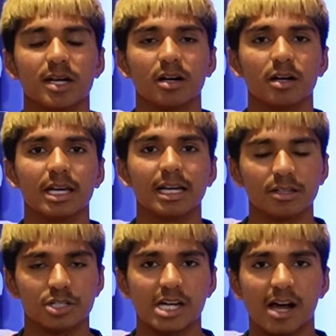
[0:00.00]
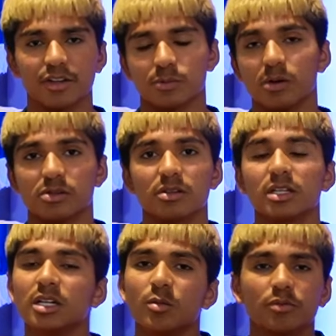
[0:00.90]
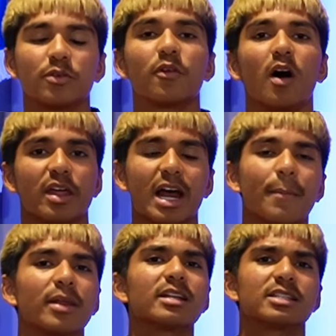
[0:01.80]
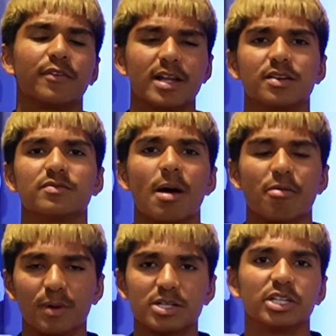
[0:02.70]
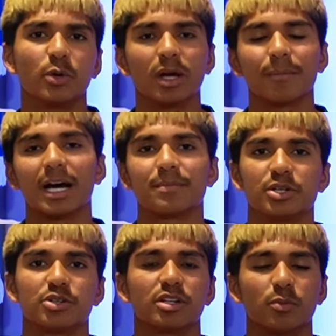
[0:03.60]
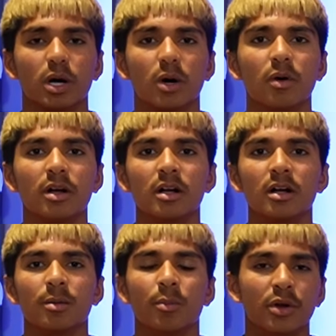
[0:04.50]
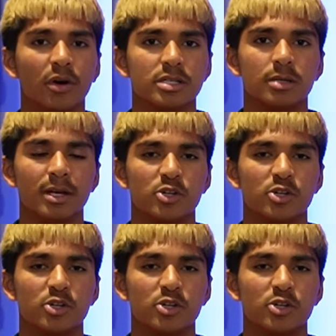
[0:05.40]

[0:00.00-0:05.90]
young English talent as well. So to find that out. But I think defensive depth, especially at the wing-back position as well, Munoz and